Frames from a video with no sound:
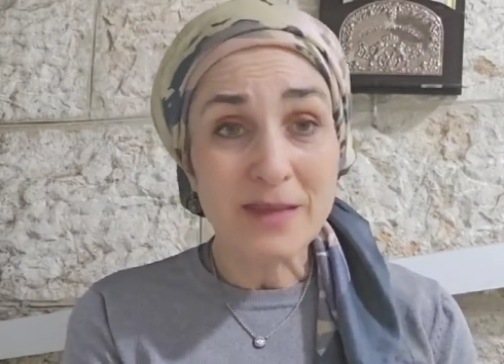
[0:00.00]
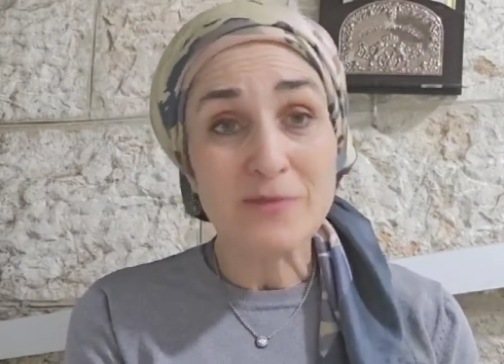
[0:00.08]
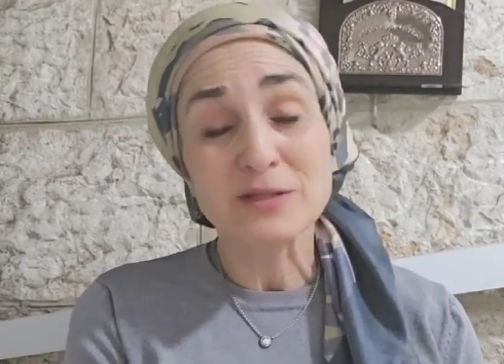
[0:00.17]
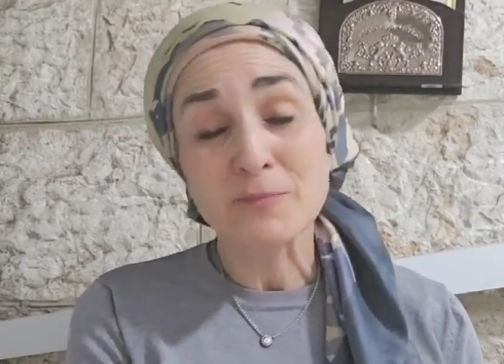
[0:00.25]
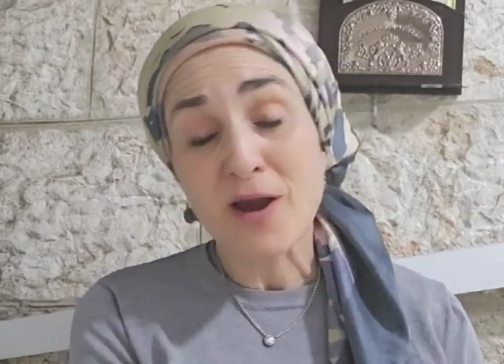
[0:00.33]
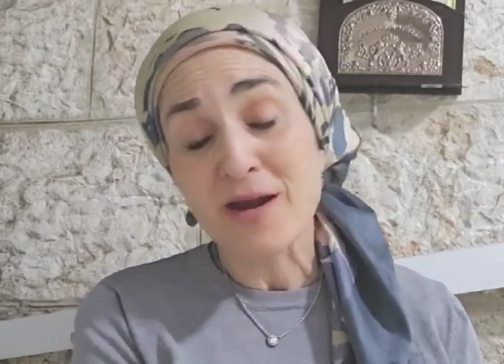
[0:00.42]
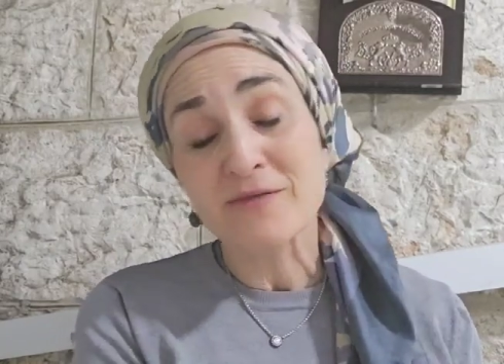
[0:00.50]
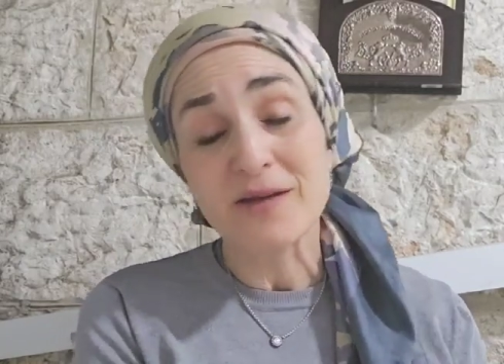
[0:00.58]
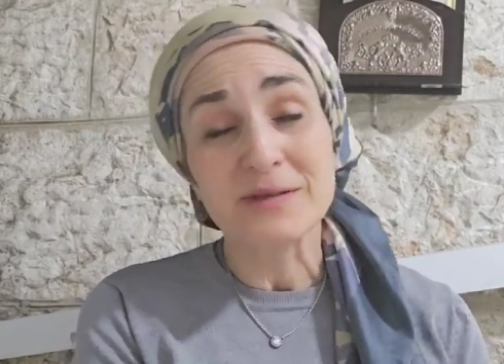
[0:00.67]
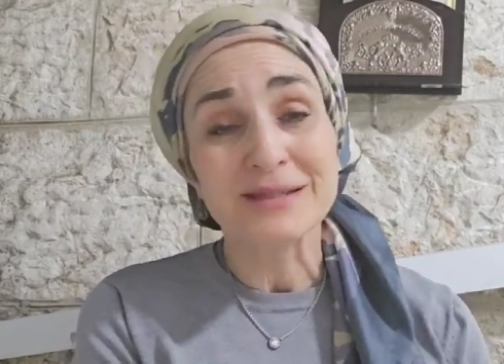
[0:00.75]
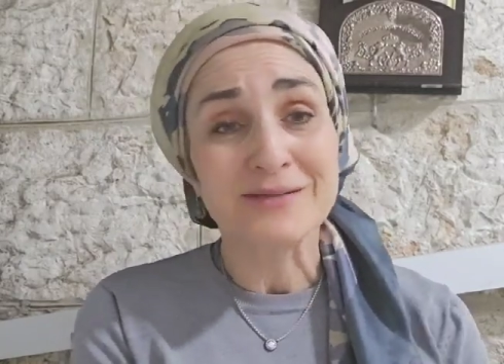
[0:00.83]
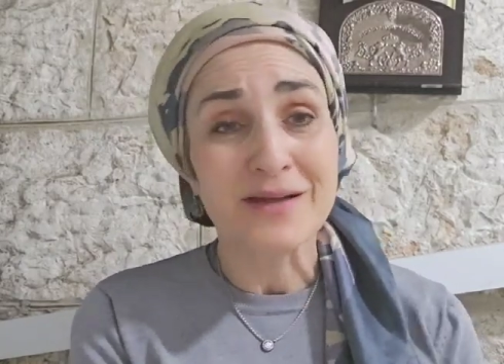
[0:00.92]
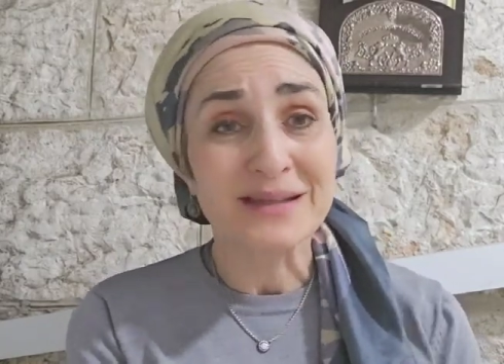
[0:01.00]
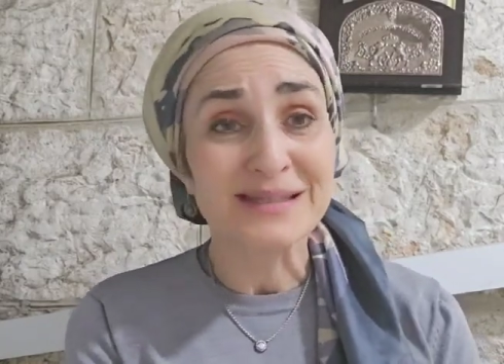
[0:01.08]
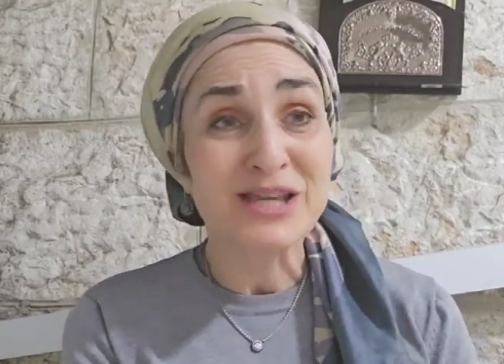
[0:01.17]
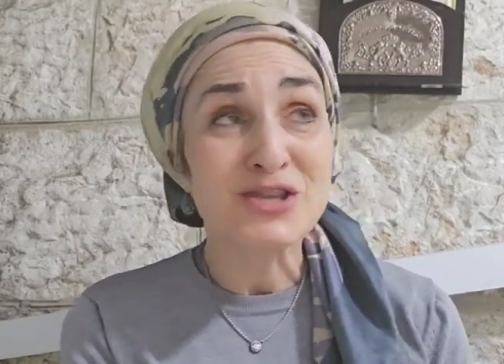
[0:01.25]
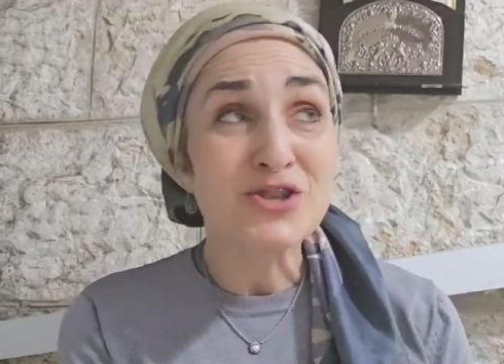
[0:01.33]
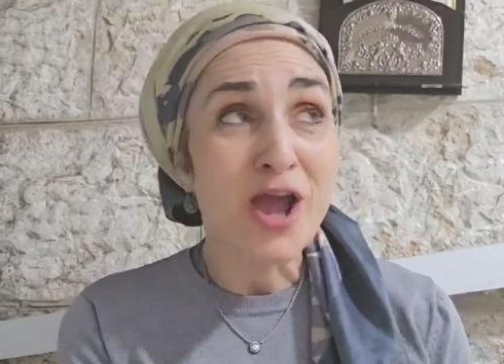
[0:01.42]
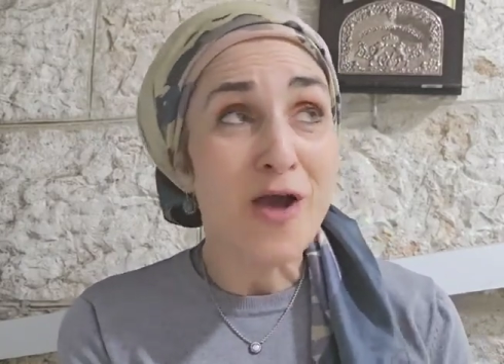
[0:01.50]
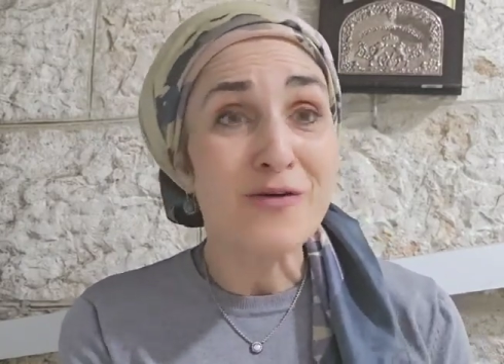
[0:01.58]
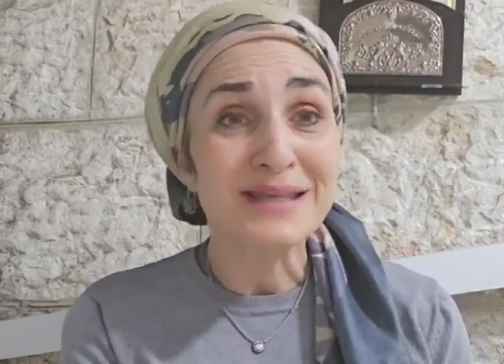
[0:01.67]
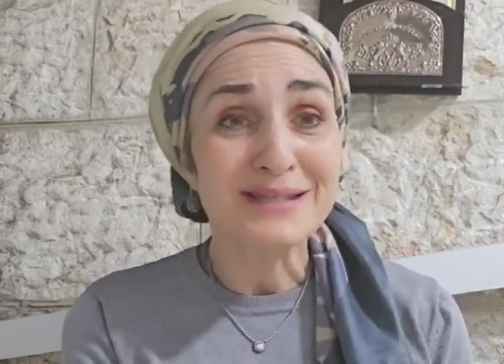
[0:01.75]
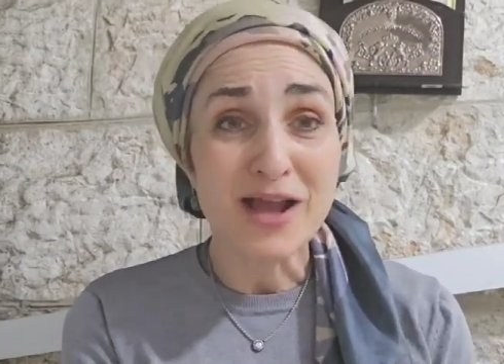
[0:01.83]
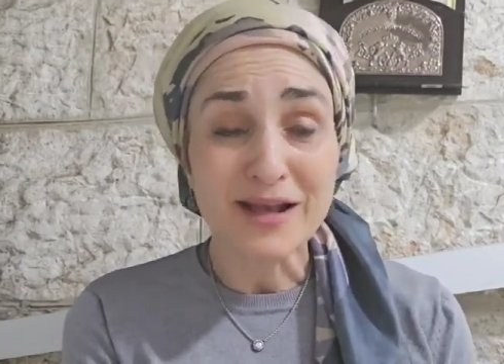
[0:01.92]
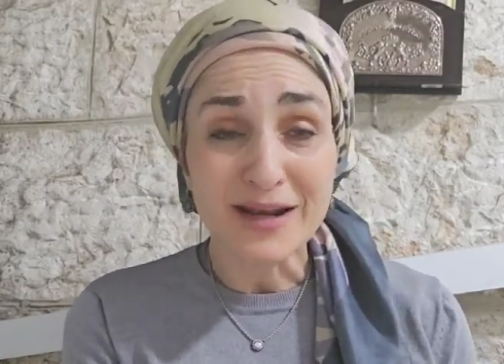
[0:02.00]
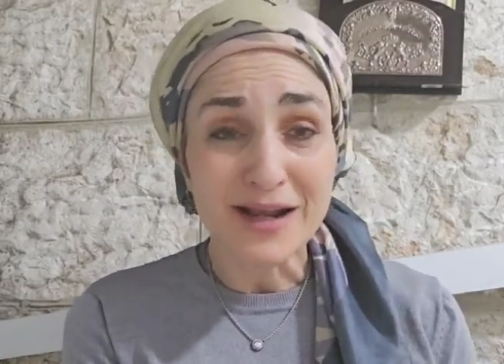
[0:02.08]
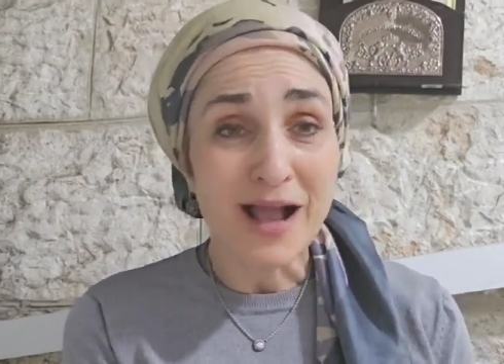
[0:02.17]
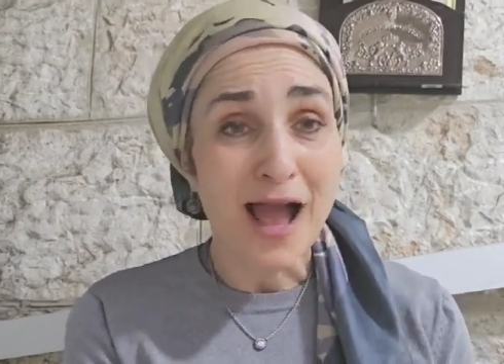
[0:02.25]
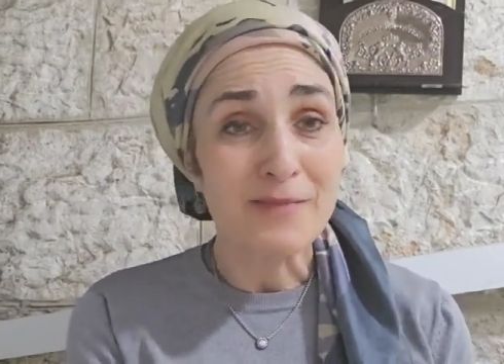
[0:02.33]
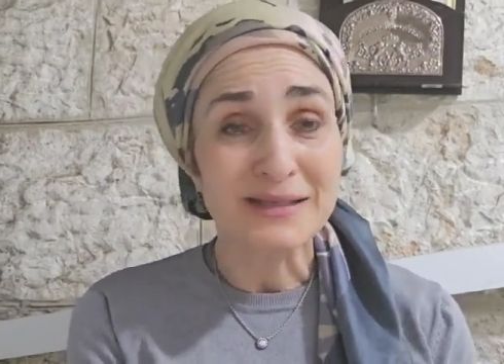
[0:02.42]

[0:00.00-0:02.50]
There was a part of Am Yisrael that said, no, he's not going to come,